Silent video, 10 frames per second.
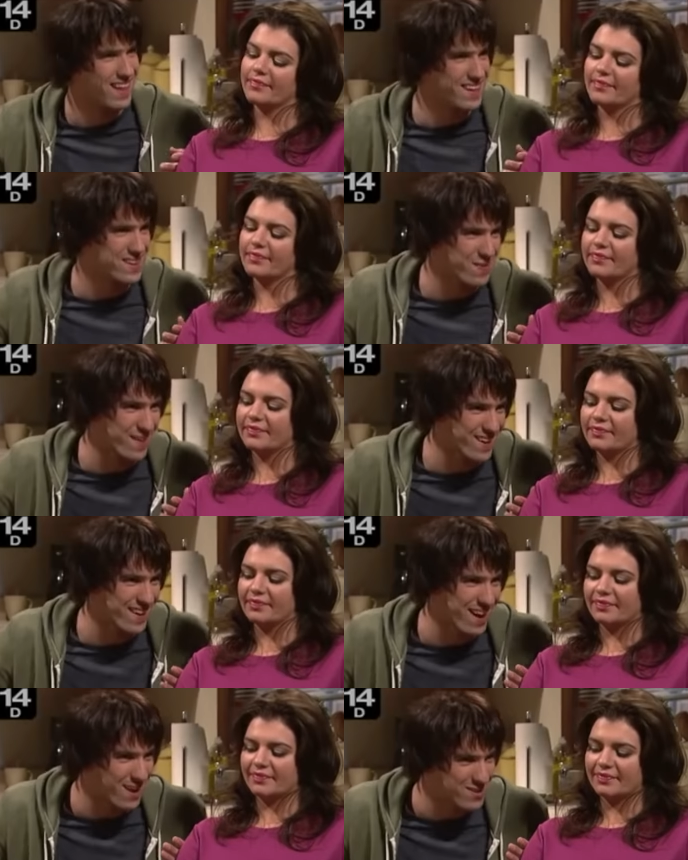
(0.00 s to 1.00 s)
Speaker 1: That's
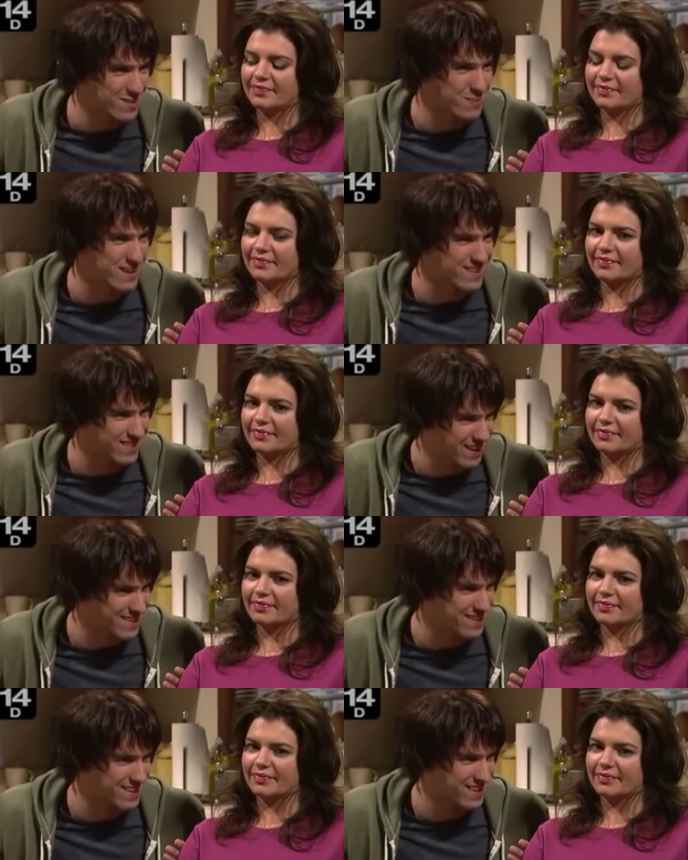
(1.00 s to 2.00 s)
funny. I also picked
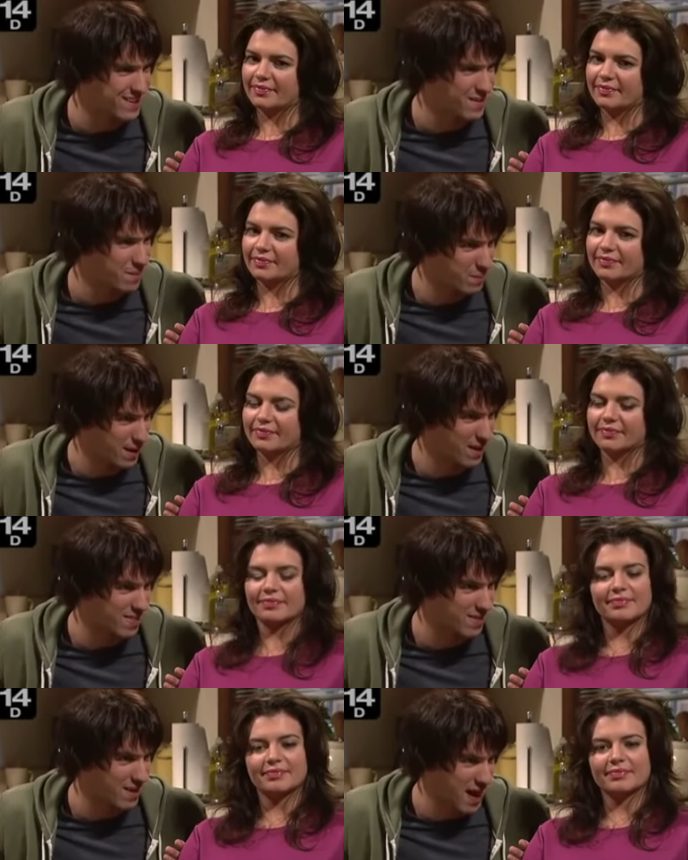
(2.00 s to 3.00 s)
Stacey, Beth,
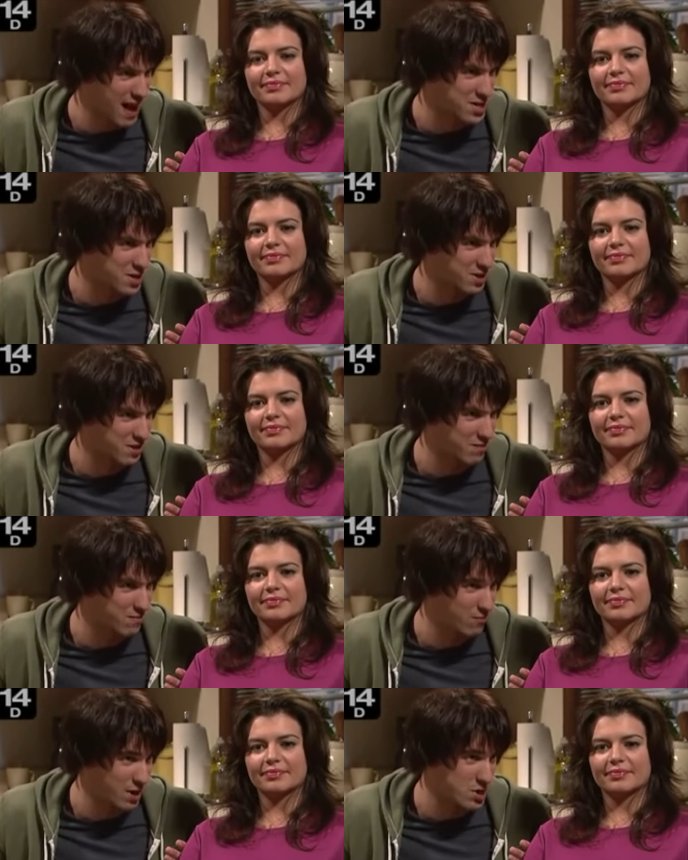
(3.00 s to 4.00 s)
Ashley,
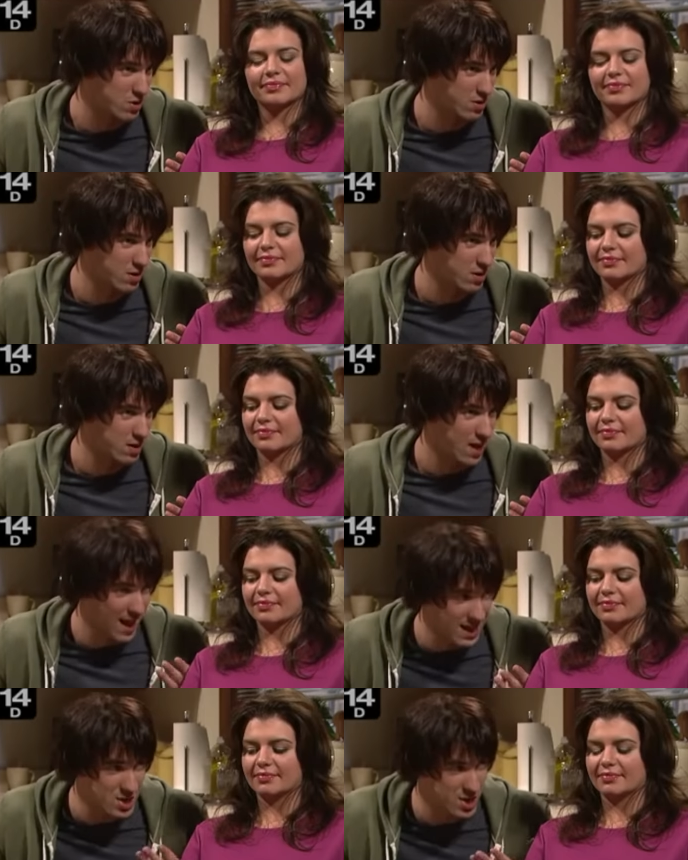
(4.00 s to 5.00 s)
Rachel,
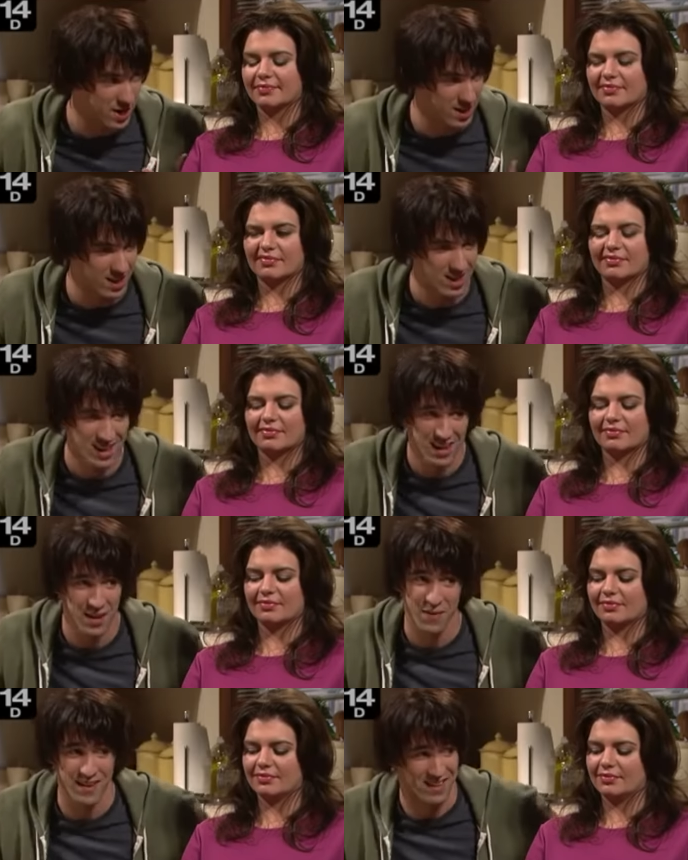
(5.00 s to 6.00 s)
and Jenny. Your
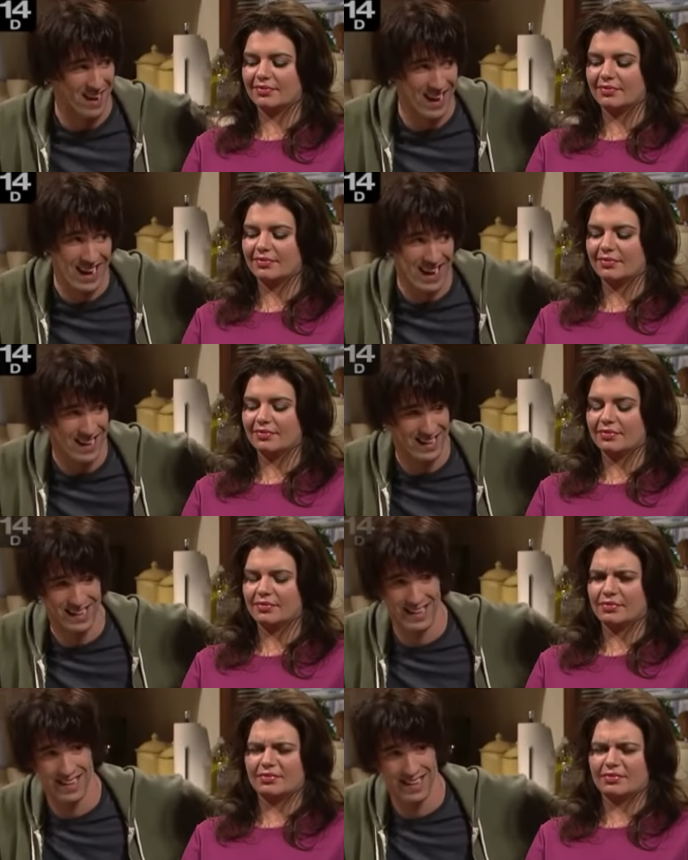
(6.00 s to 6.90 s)
friends are hot.